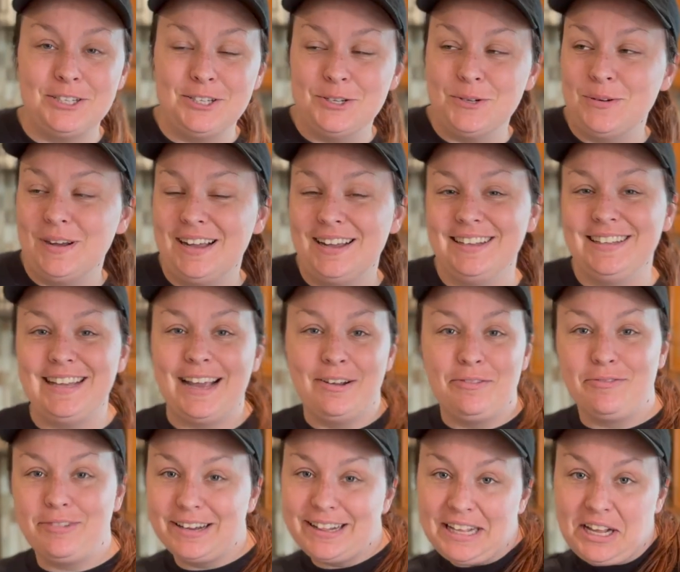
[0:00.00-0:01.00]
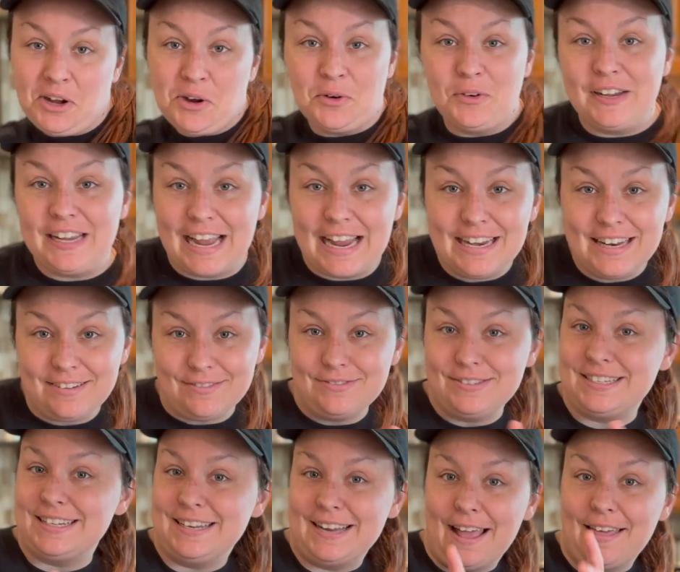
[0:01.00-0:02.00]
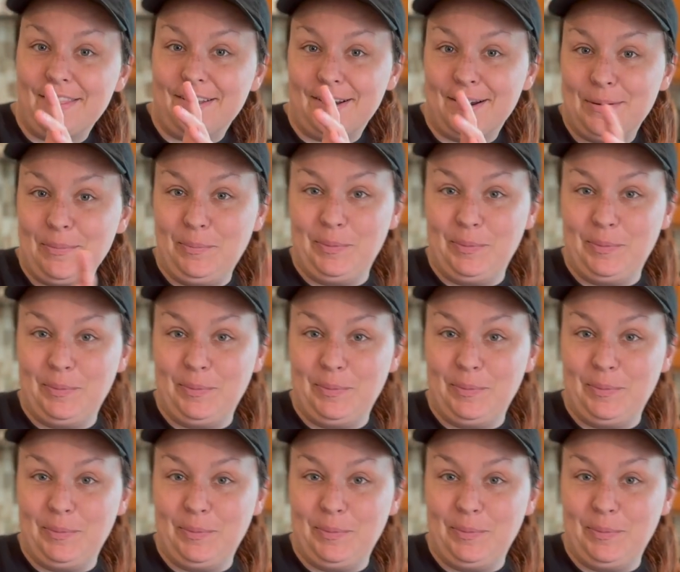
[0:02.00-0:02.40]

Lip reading: to get really creative together